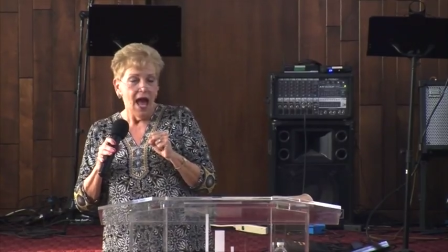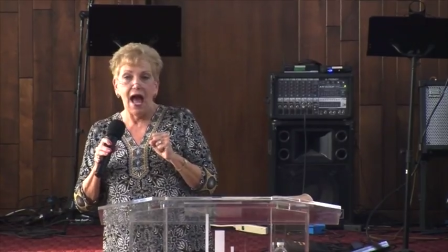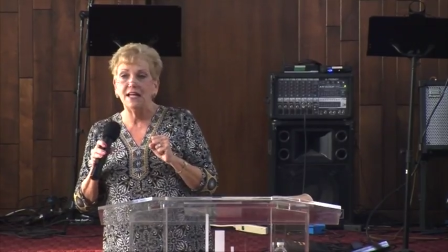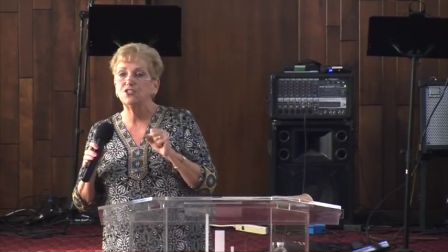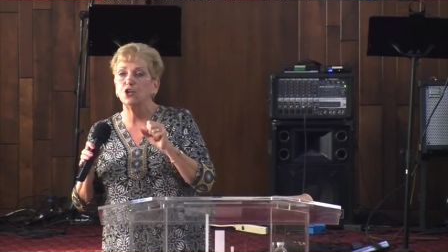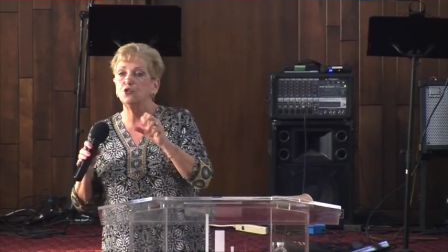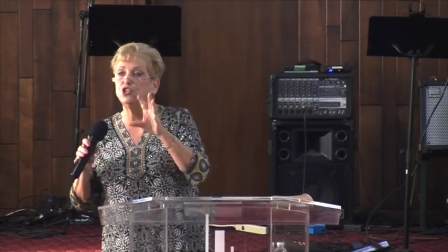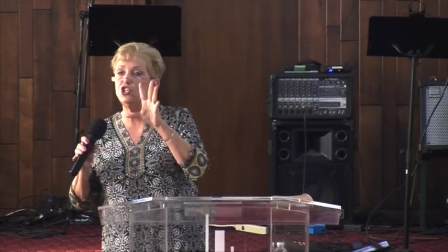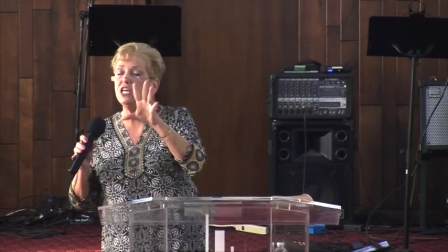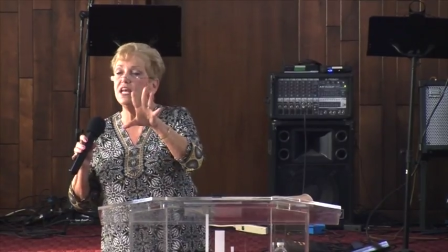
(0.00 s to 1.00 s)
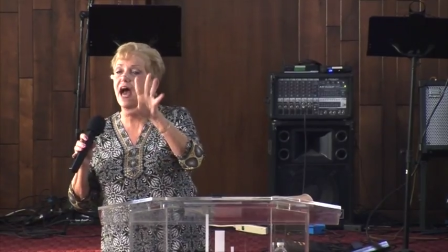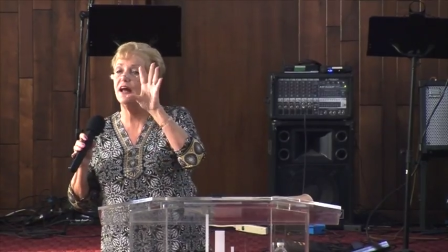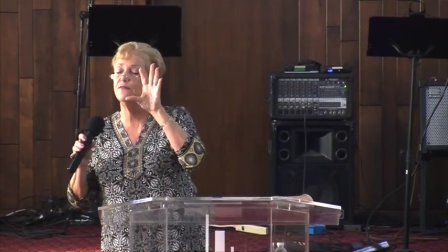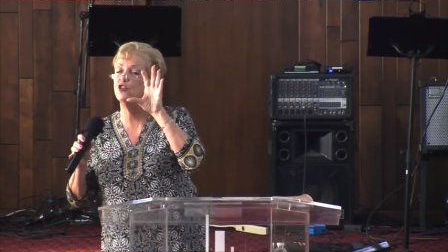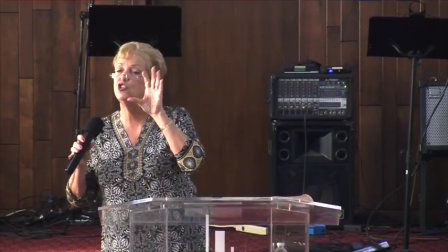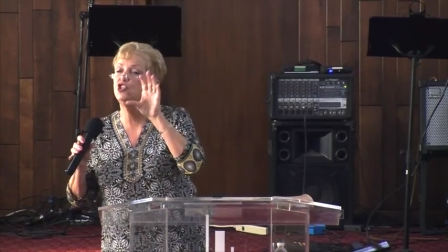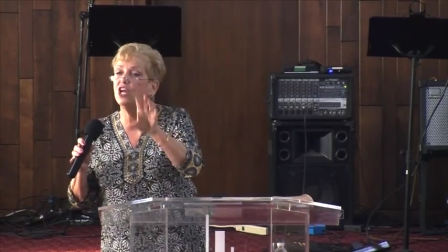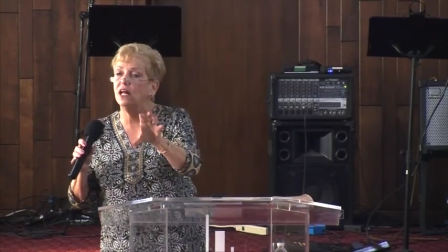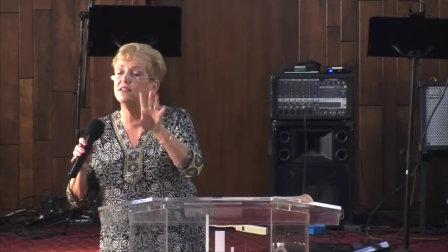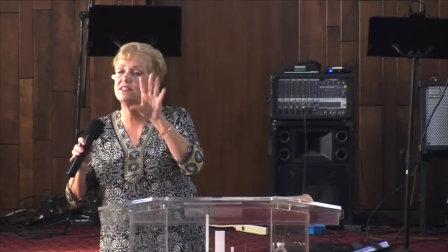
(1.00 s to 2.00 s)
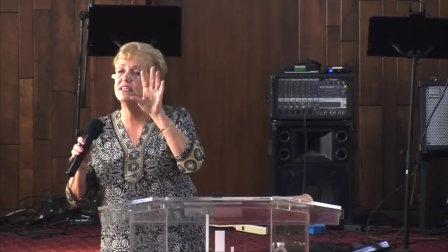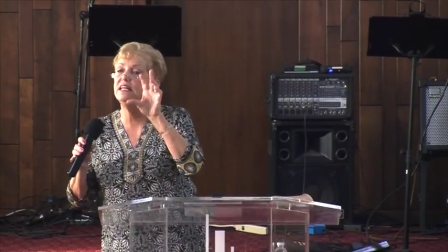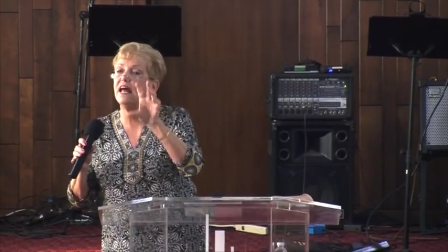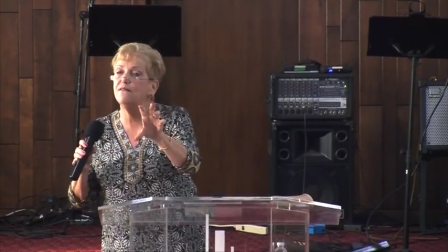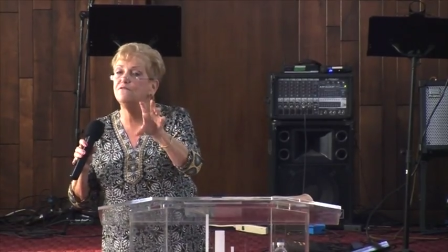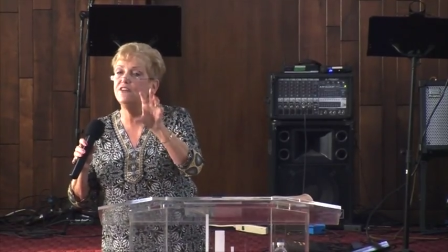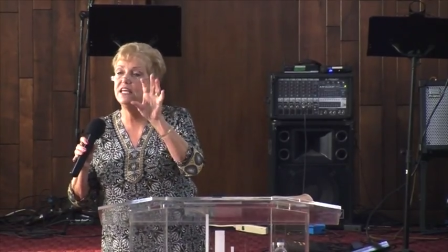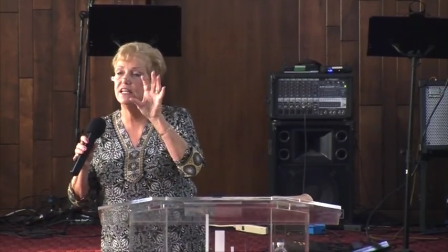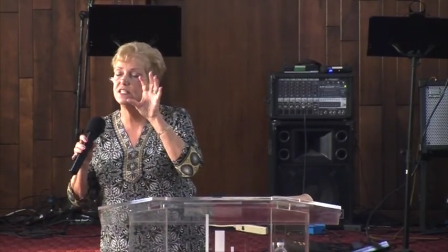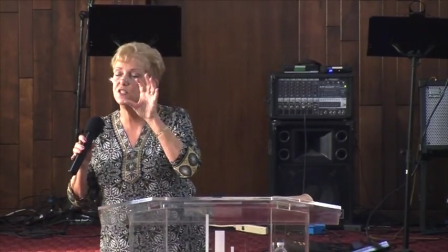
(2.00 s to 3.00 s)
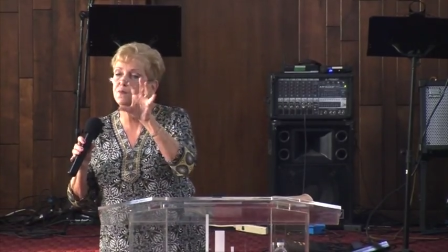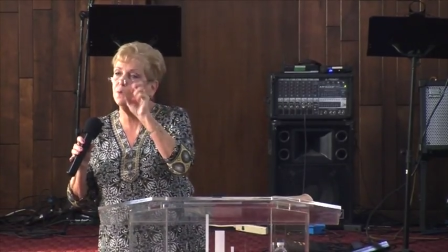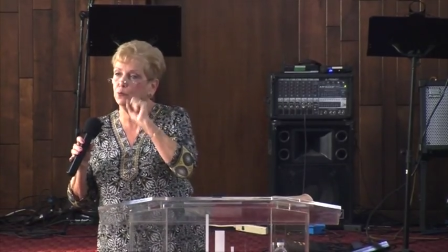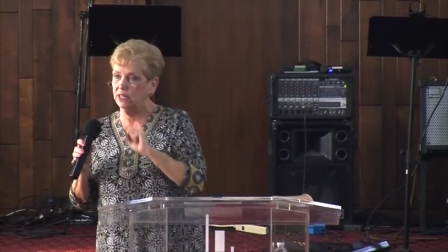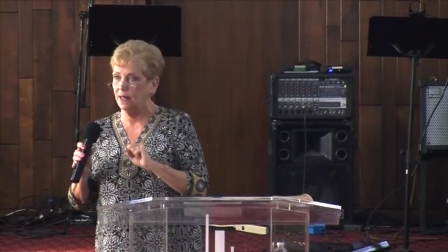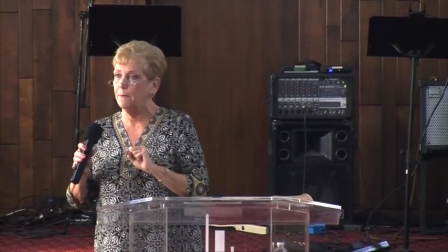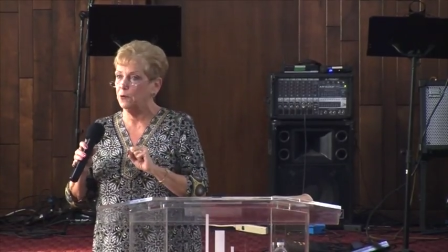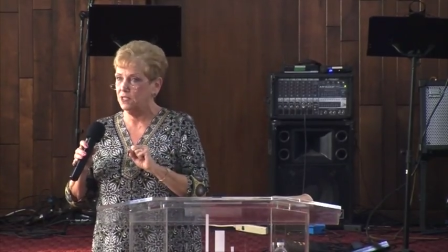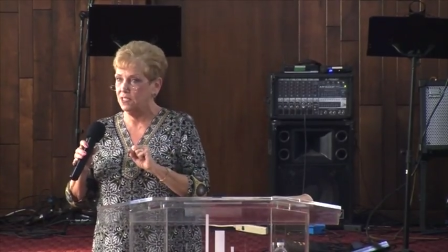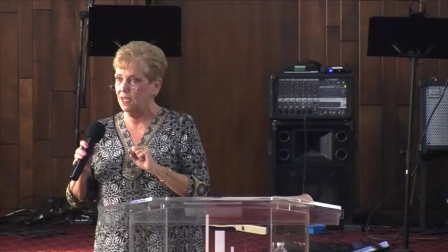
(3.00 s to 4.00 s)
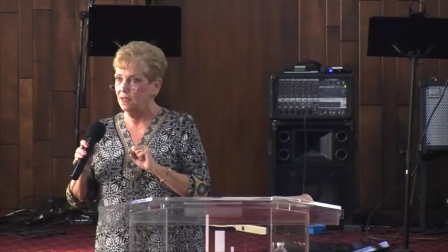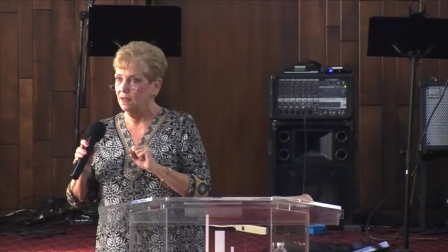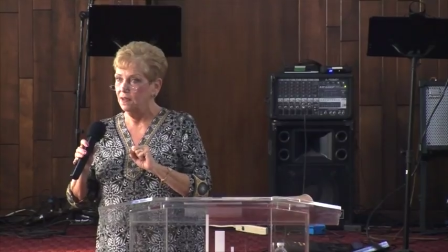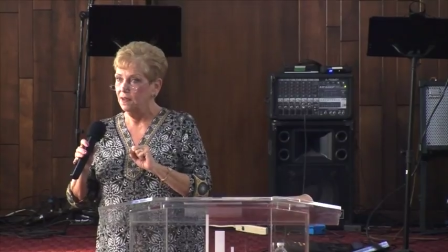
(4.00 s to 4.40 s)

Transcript: And so she, out of her jealousy and envy, gets smitten with leprosy.